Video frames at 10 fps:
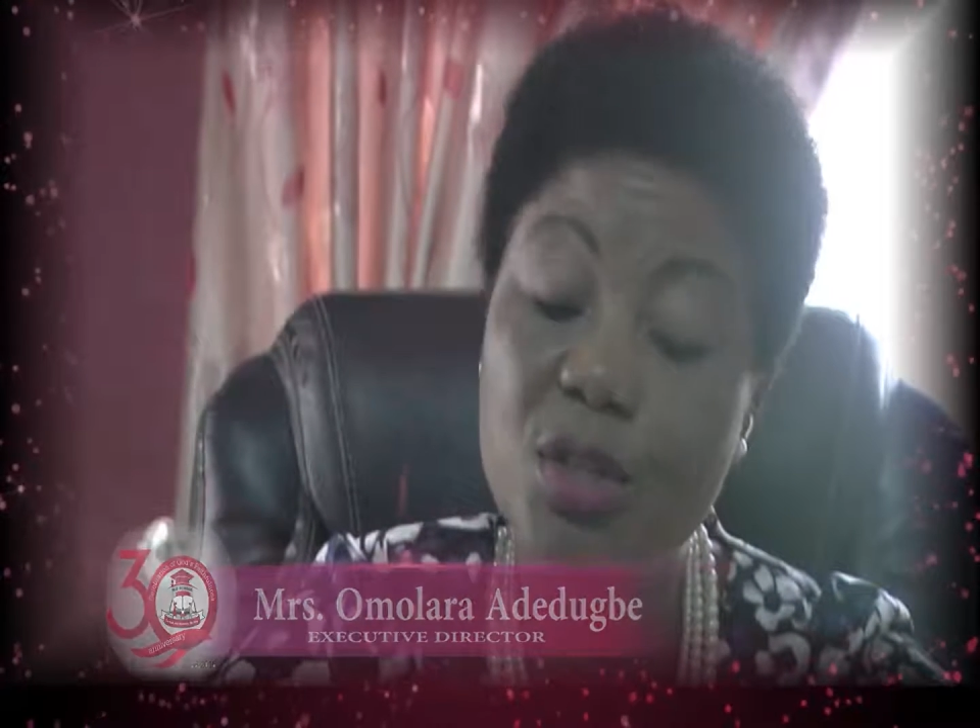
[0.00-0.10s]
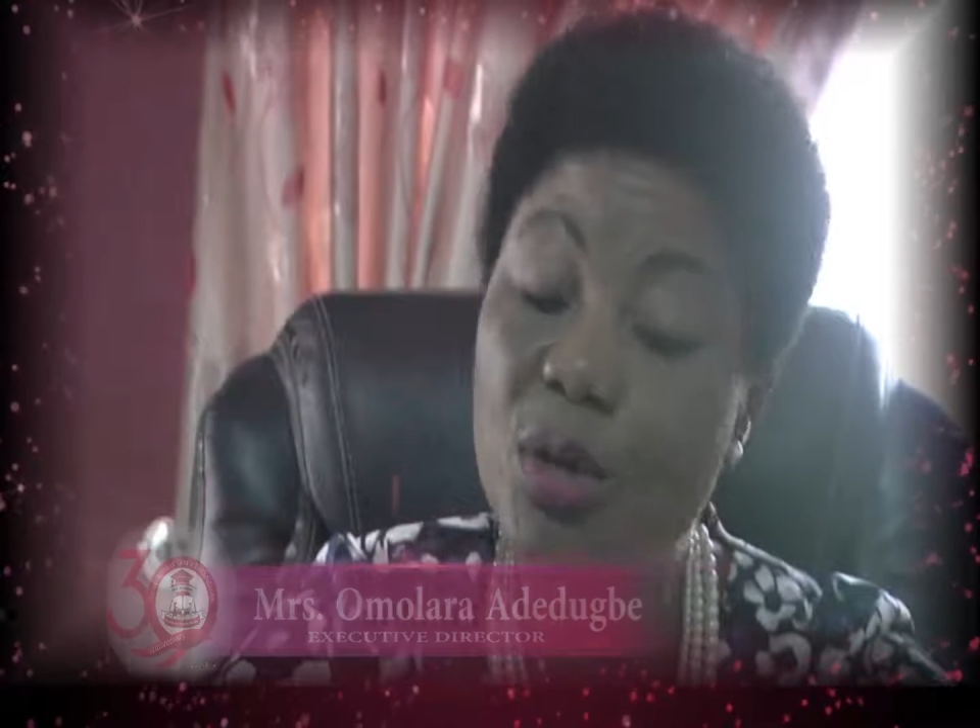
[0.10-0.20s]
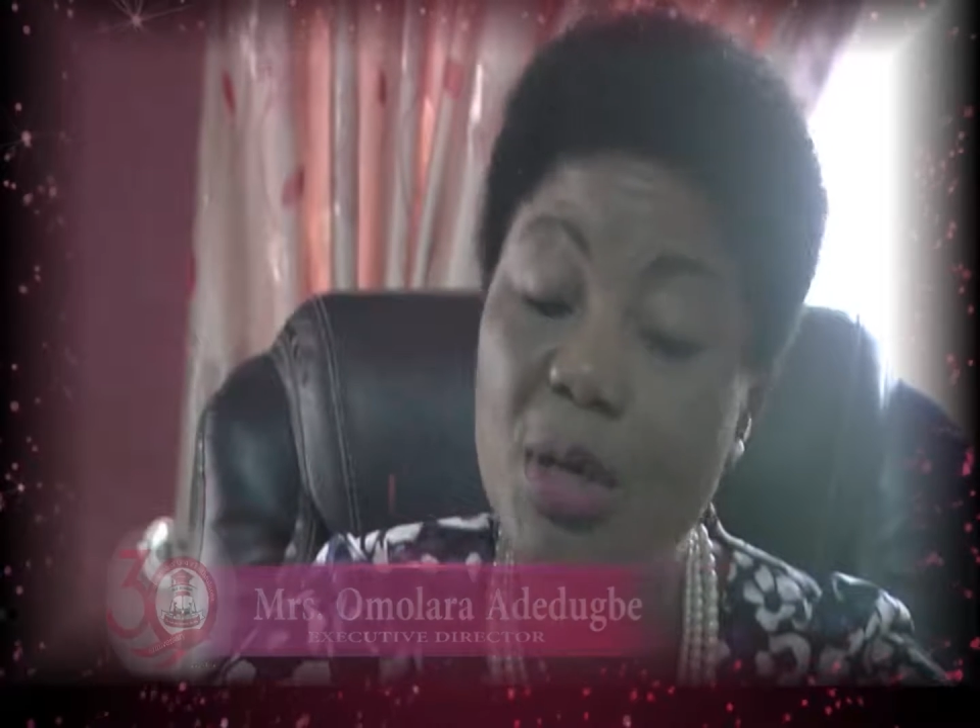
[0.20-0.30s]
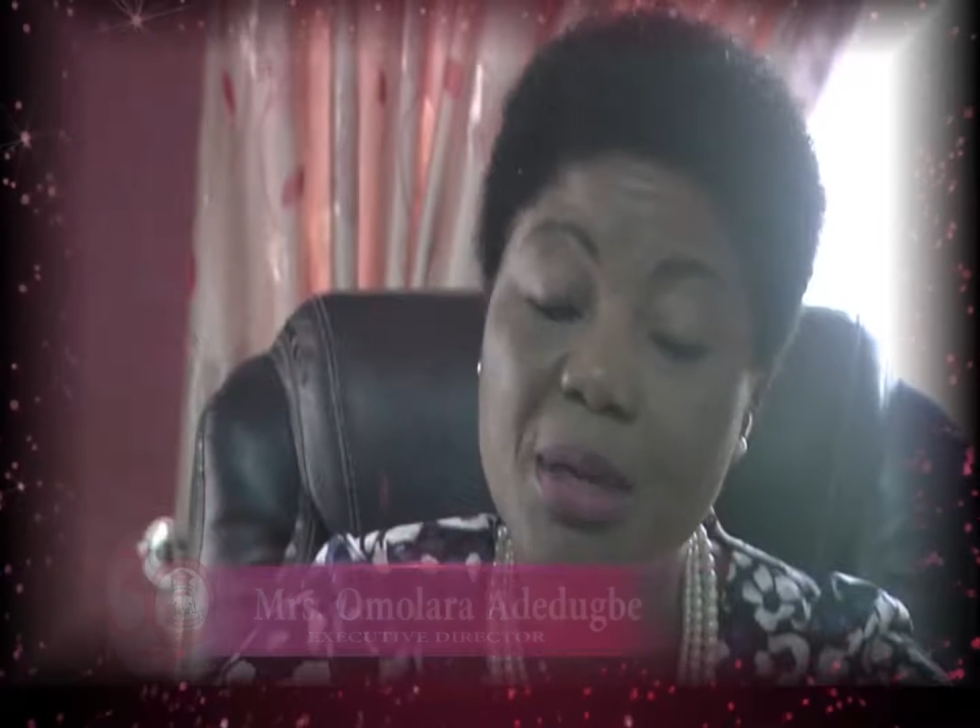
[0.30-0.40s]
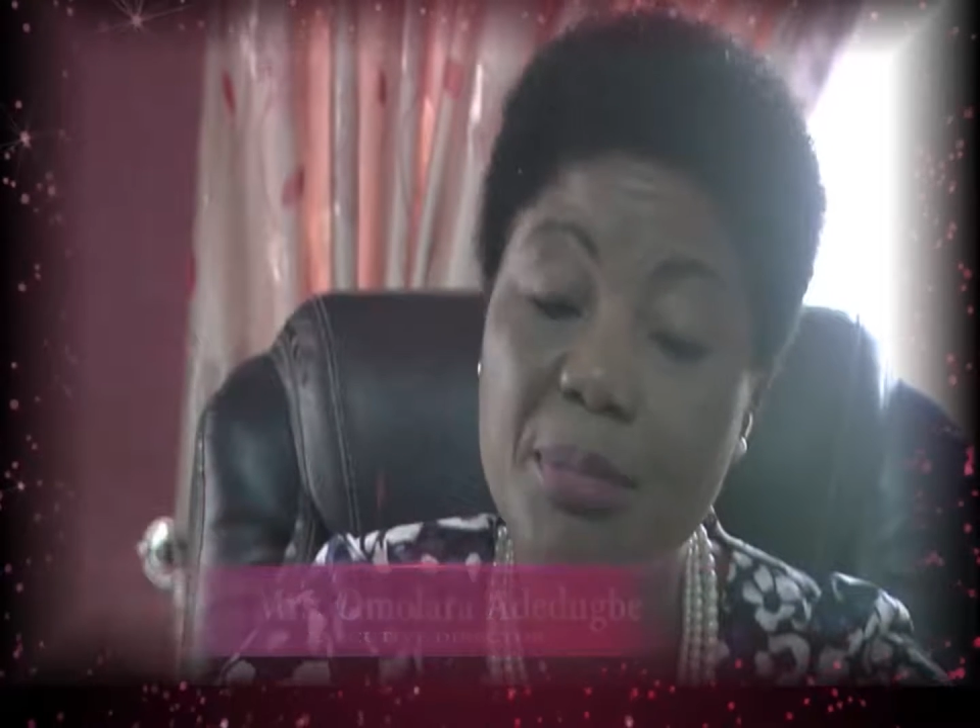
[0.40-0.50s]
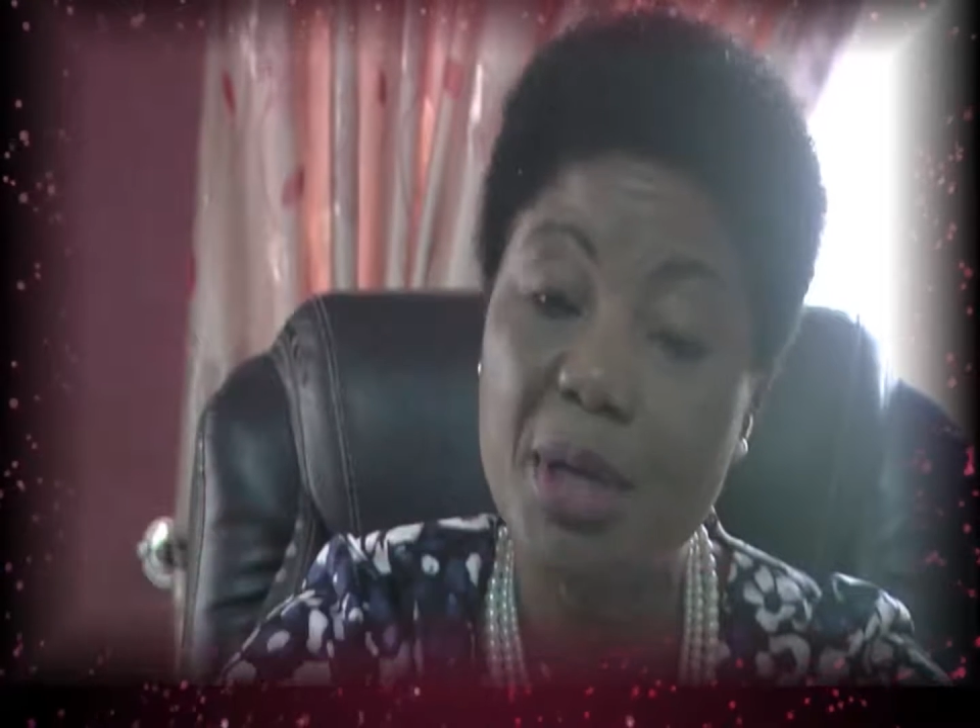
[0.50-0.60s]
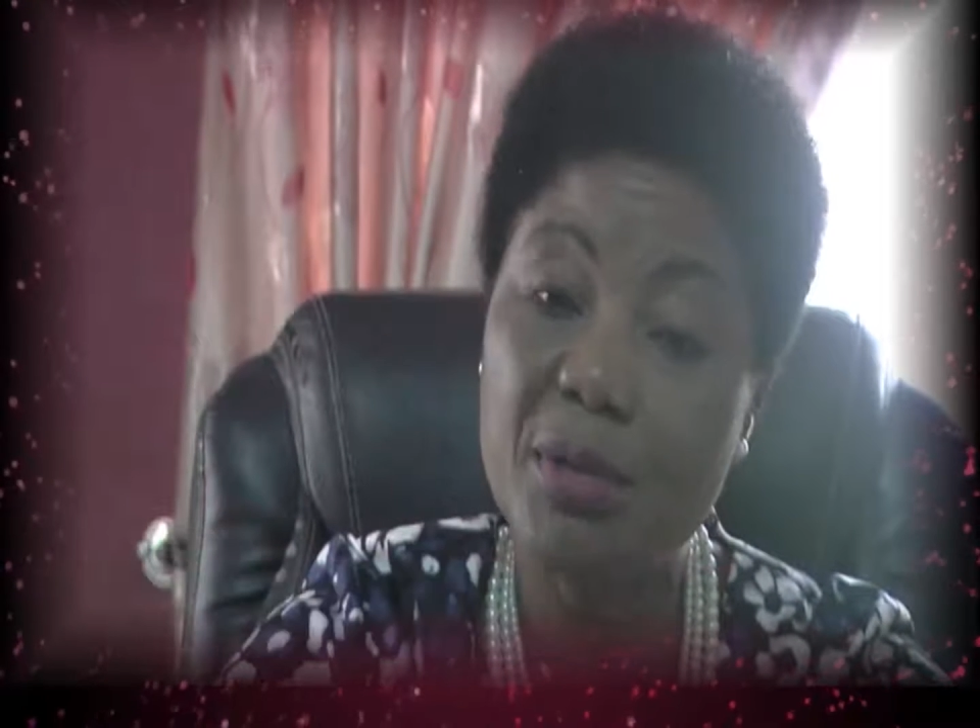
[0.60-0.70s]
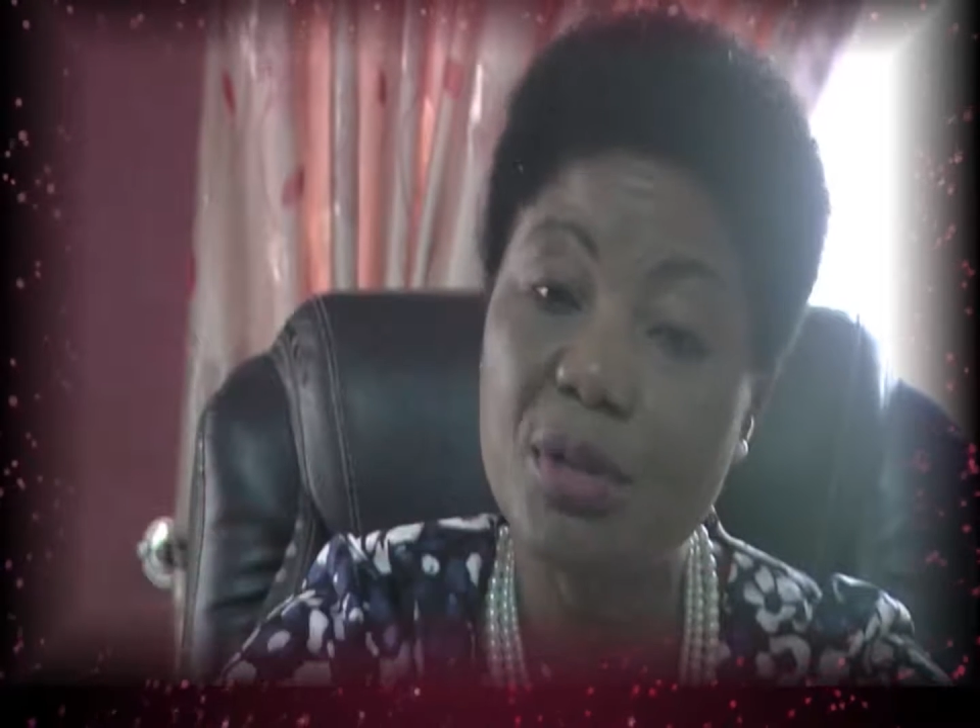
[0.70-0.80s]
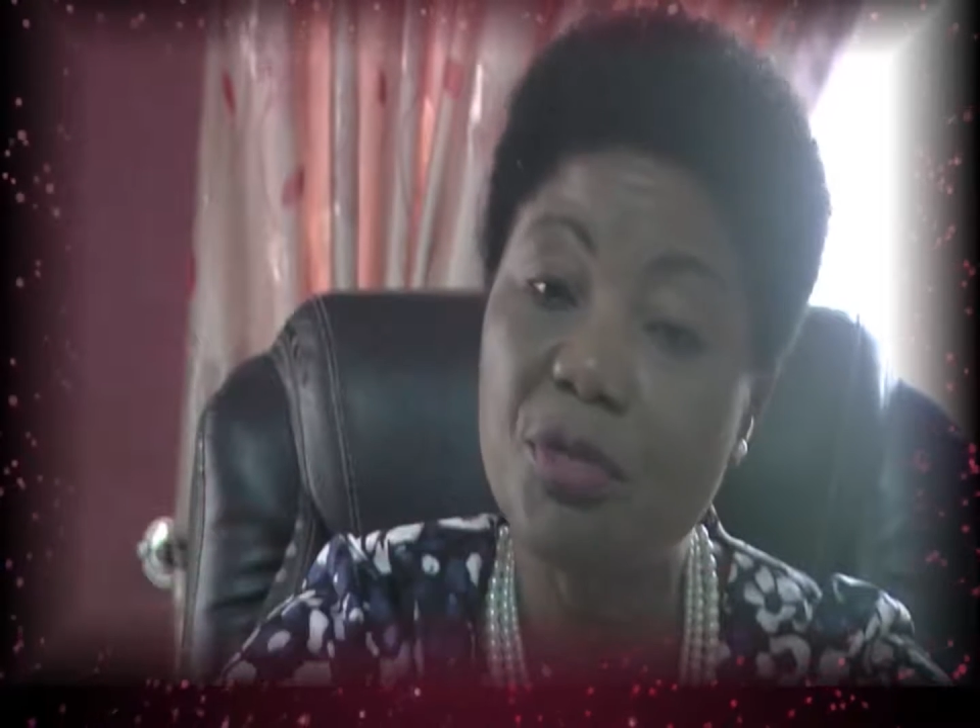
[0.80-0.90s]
it's all about